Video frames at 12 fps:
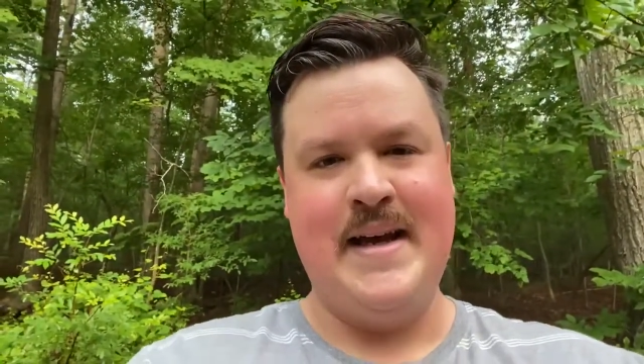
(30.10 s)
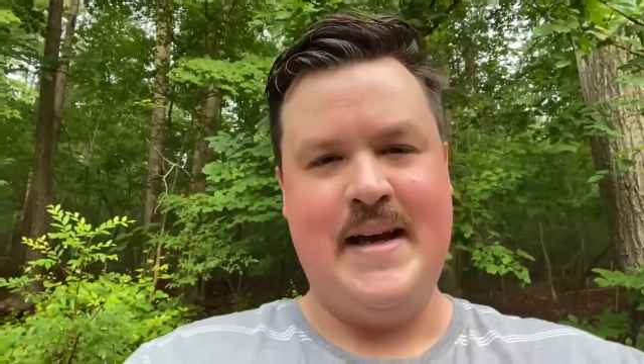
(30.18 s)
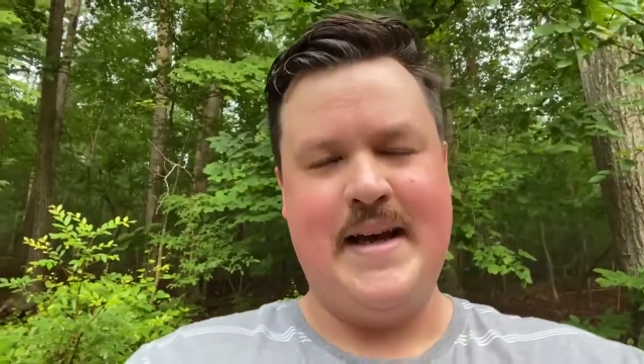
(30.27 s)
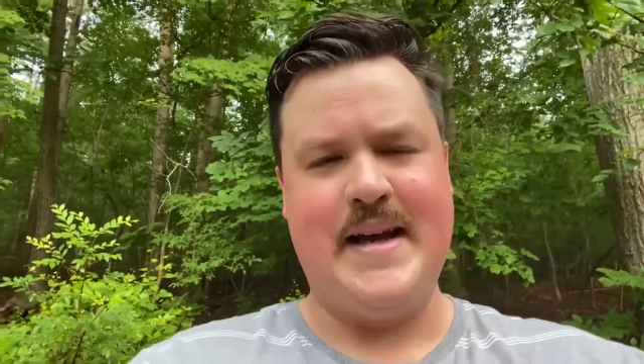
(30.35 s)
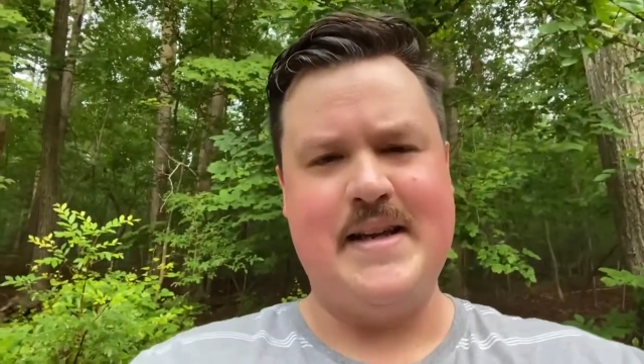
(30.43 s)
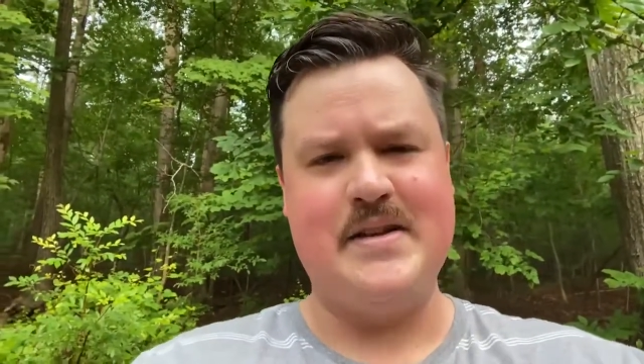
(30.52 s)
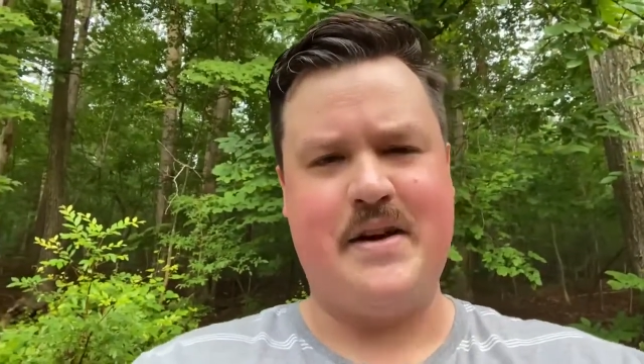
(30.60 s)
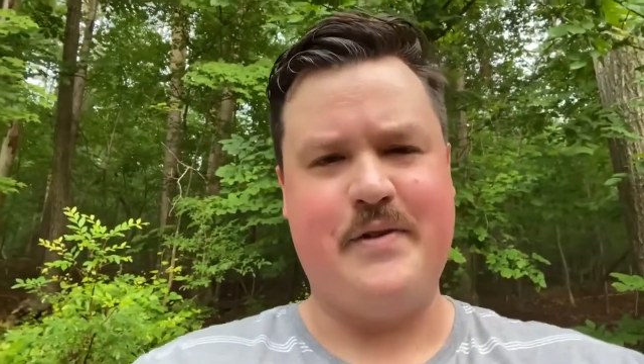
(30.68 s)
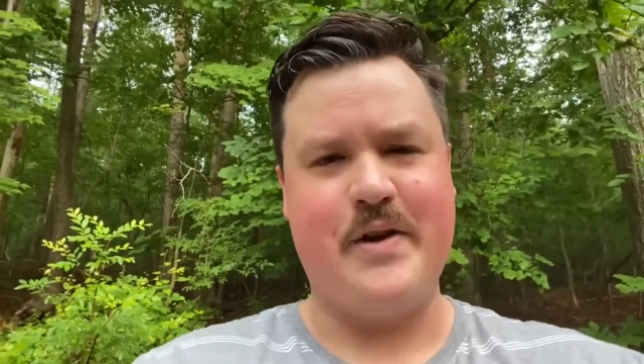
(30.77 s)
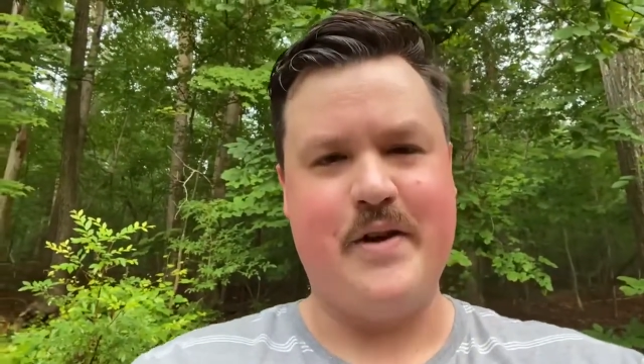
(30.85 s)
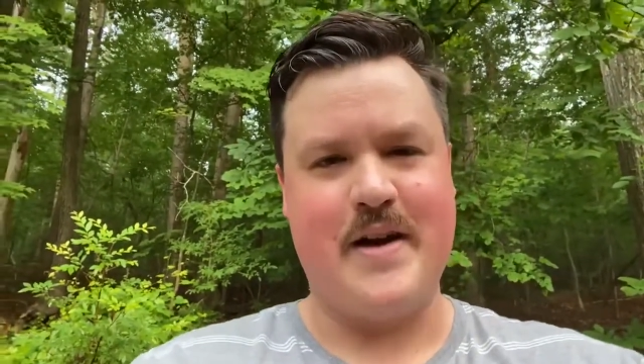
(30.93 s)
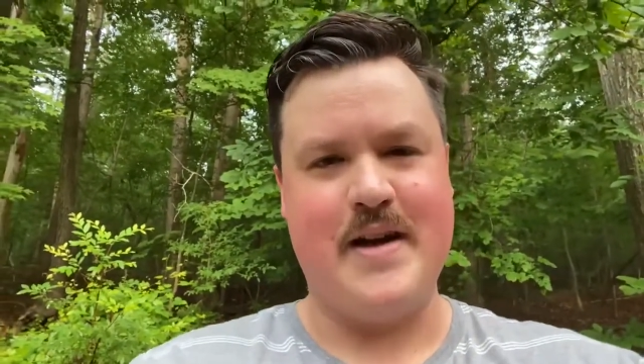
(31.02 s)
and he's
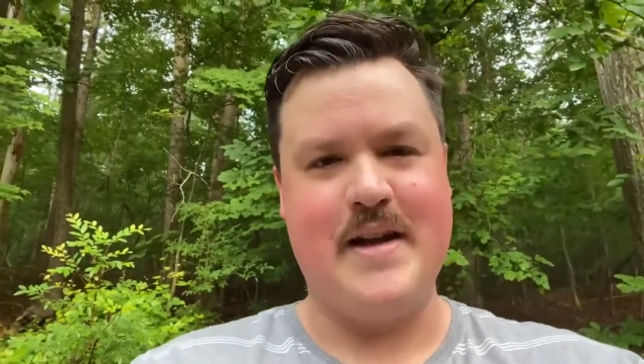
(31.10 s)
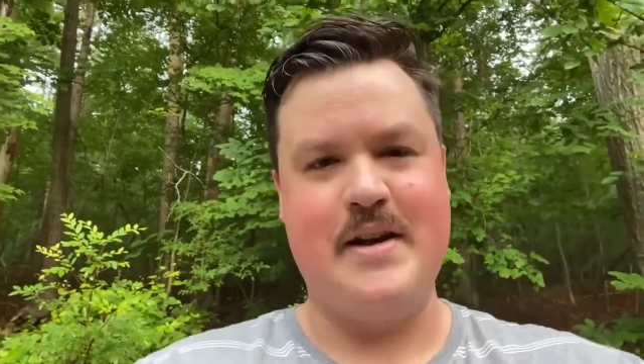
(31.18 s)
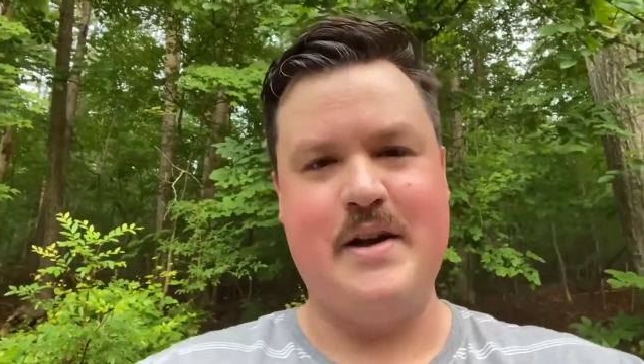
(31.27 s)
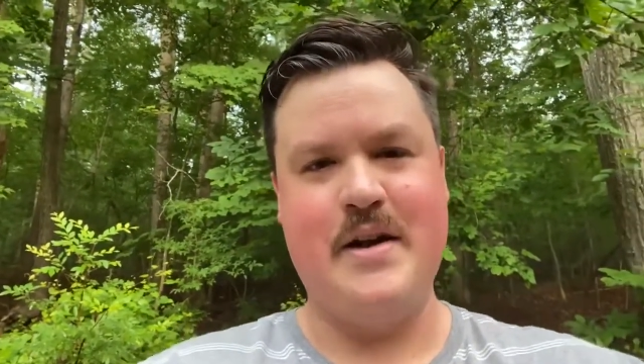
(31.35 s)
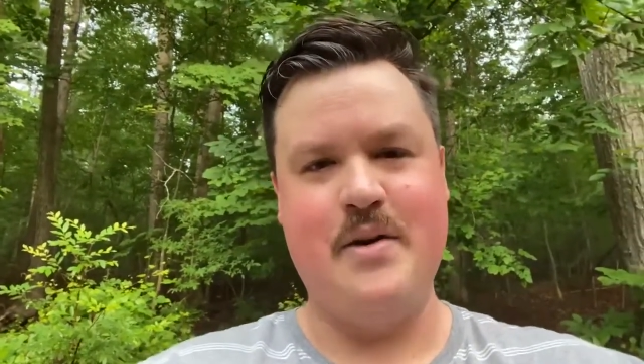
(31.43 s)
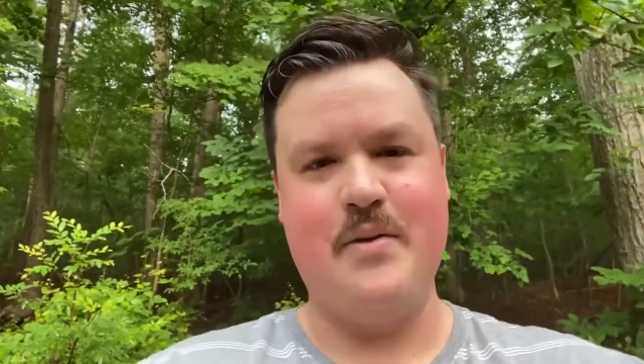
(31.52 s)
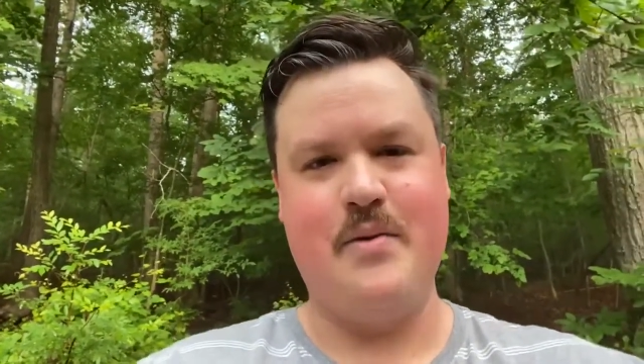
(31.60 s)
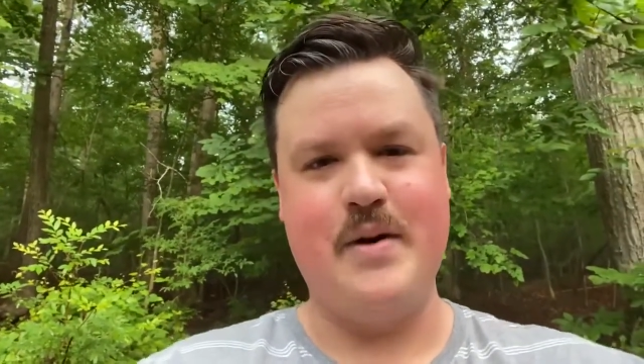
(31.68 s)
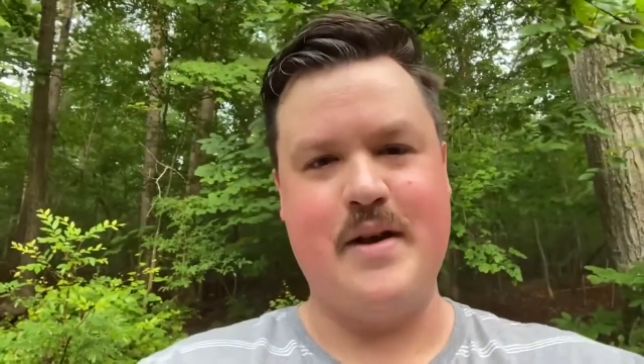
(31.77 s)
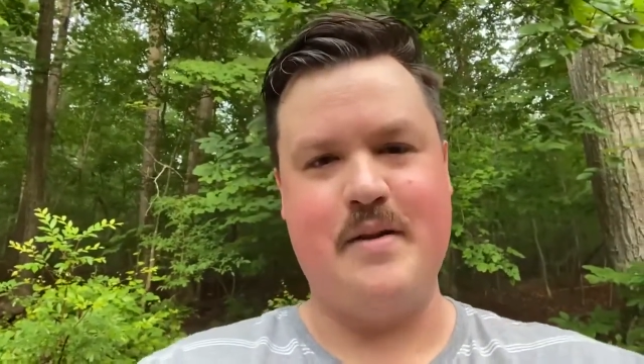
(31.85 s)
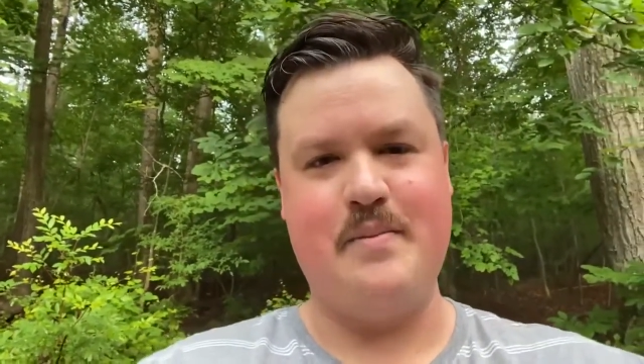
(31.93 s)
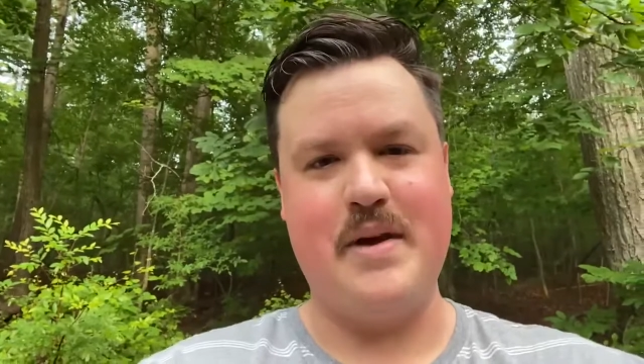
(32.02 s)
often credited with